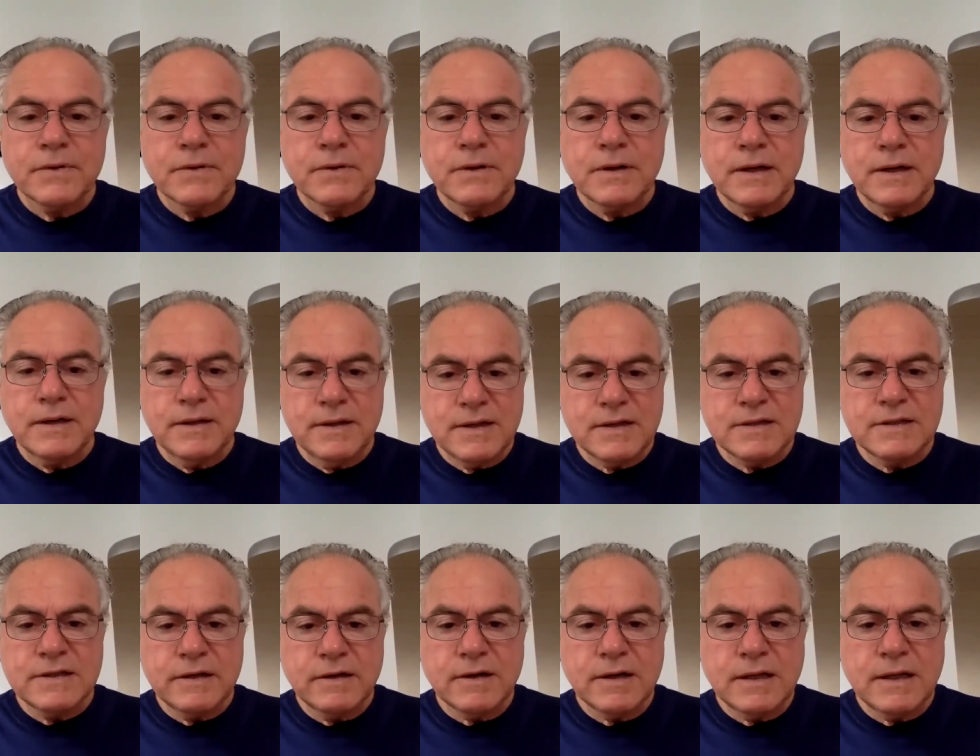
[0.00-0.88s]
Okay, he
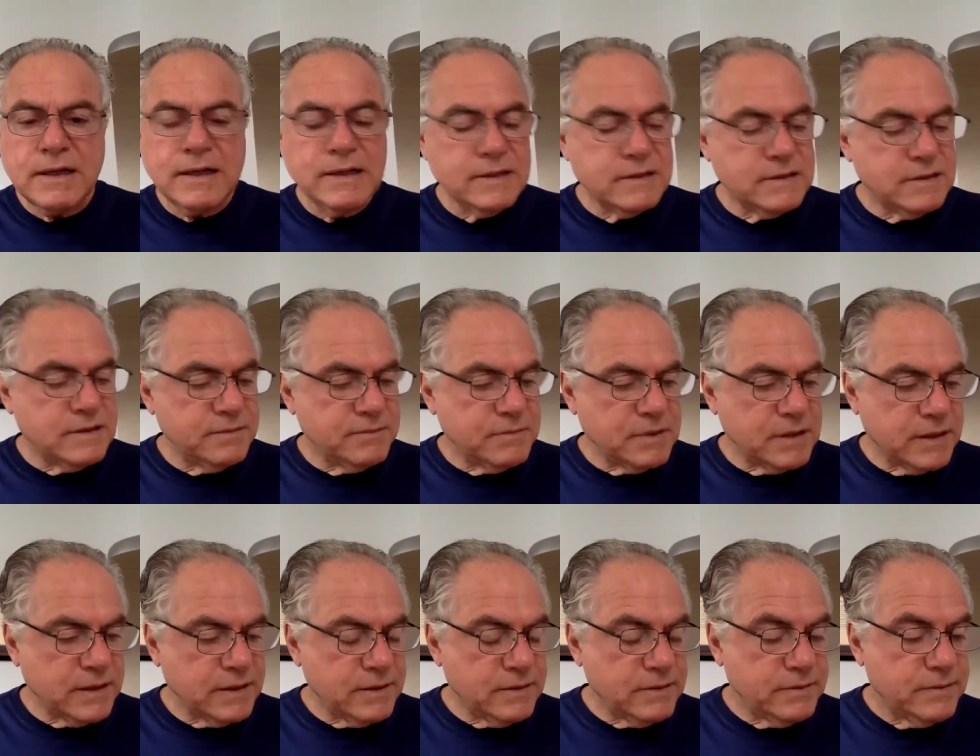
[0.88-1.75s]
has Heraclitus in
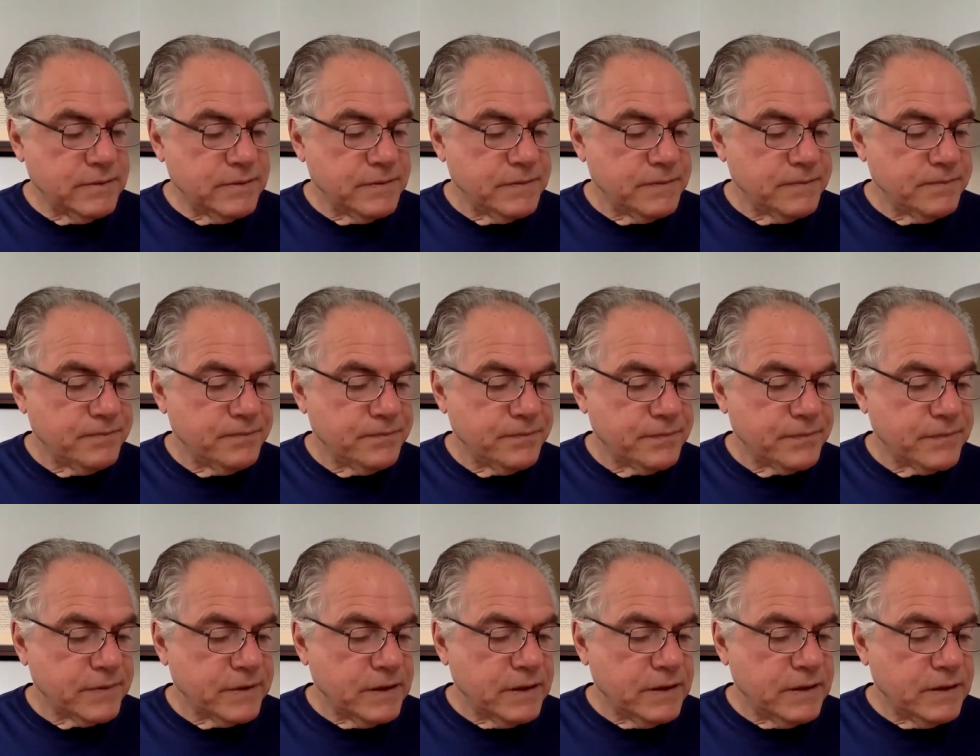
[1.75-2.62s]
mind
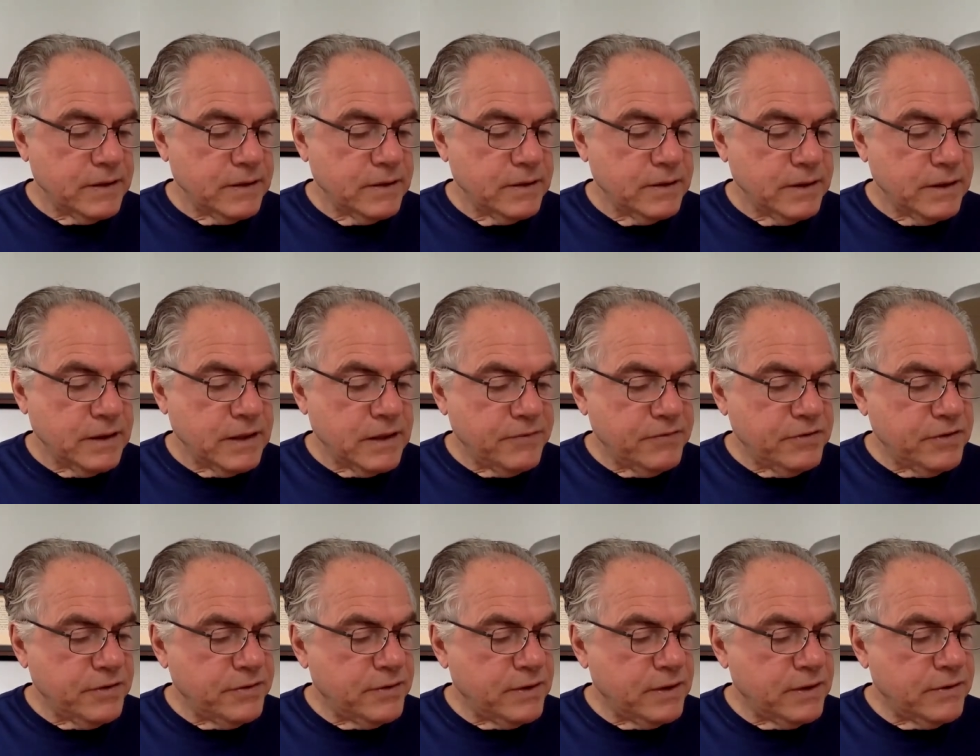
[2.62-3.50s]
in
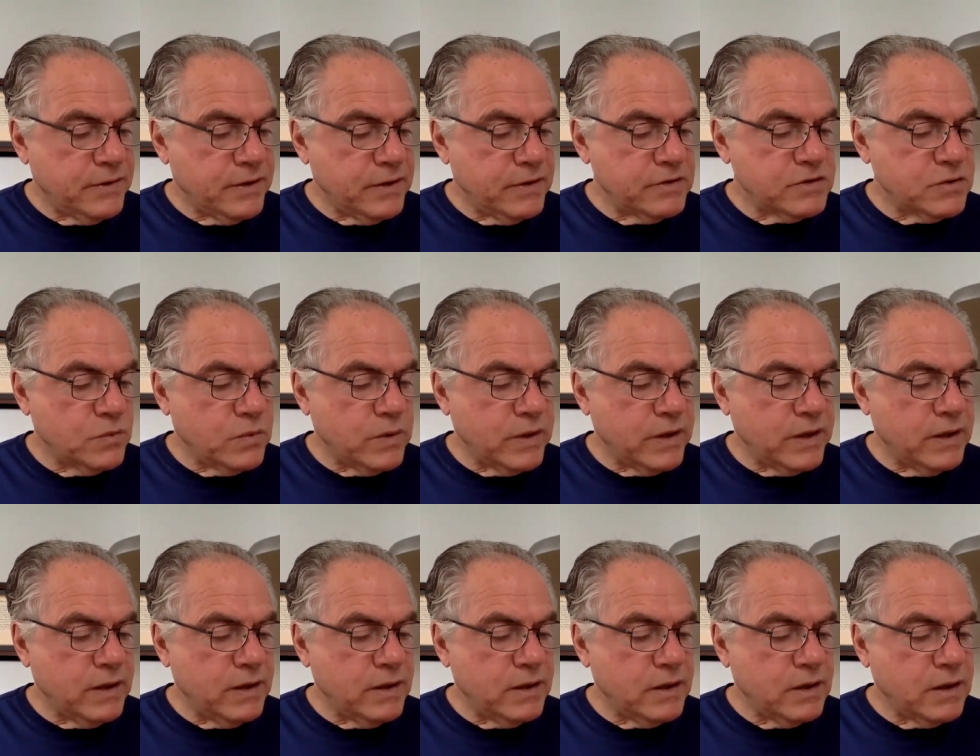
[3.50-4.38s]
everything there is a
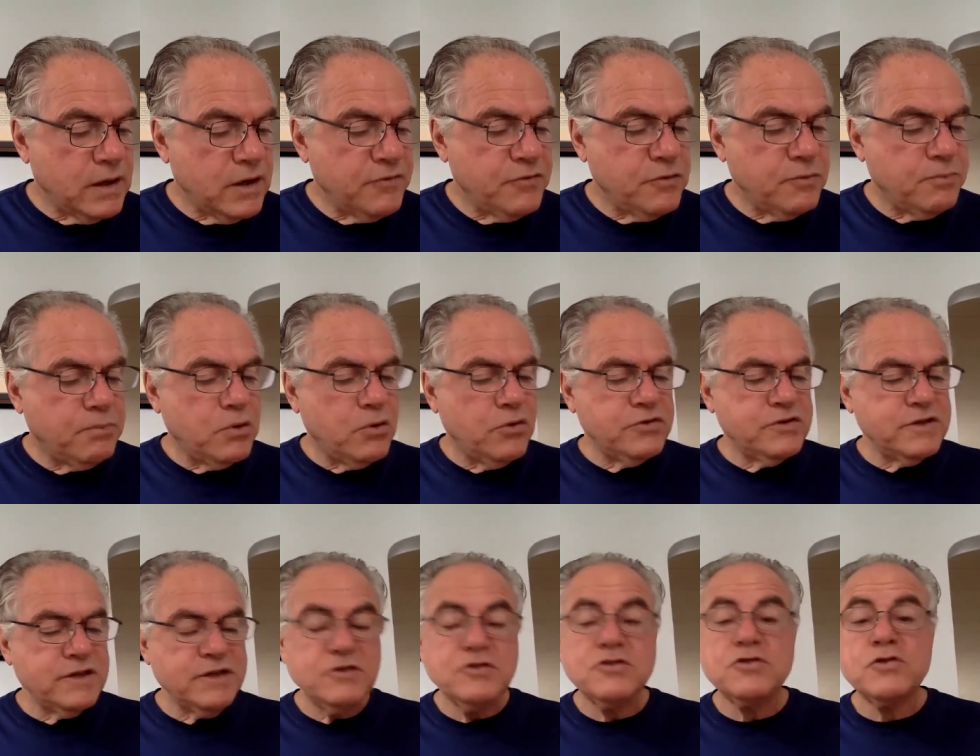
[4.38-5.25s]
way of
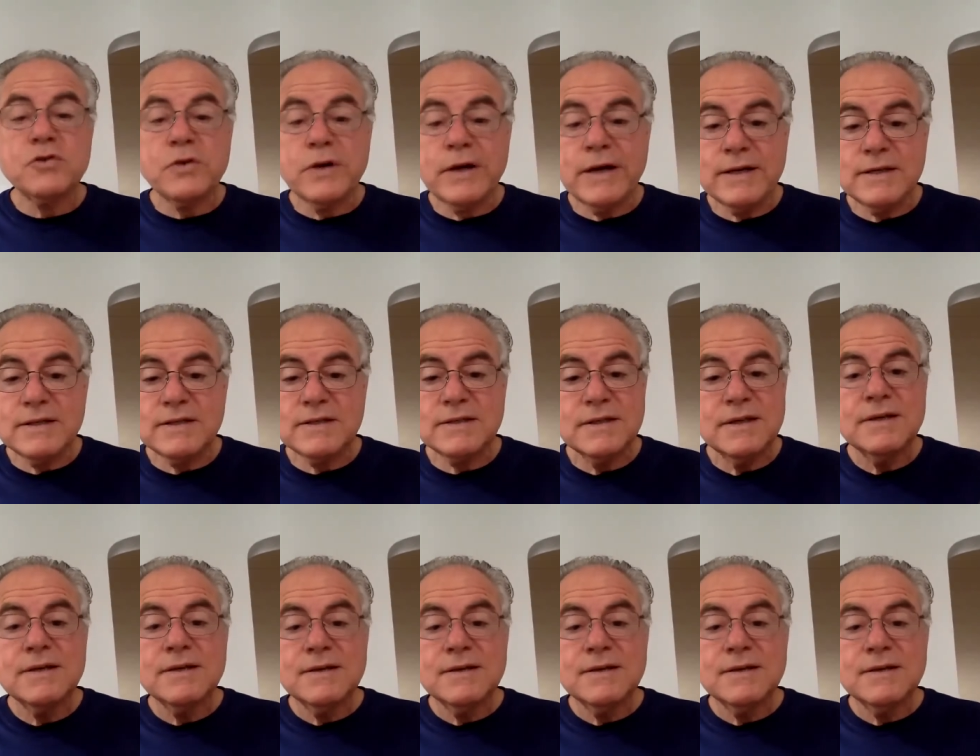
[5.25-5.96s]
opposing stress.